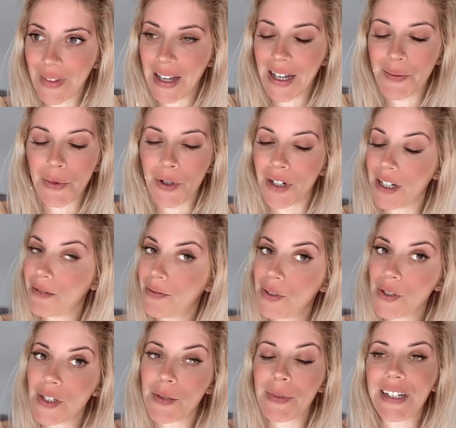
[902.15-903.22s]
I'm
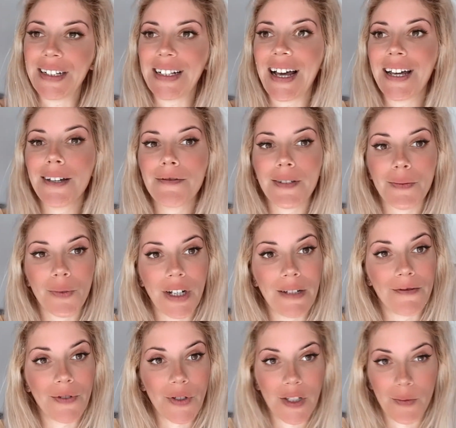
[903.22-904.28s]
grateful to be alive. I'm
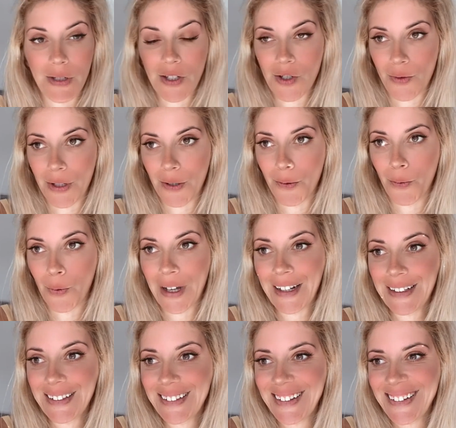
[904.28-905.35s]
grateful to be doing
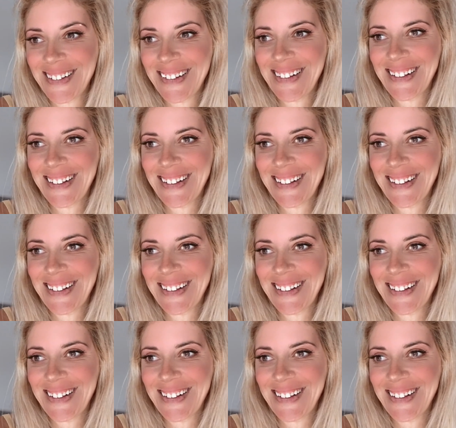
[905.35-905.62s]
well.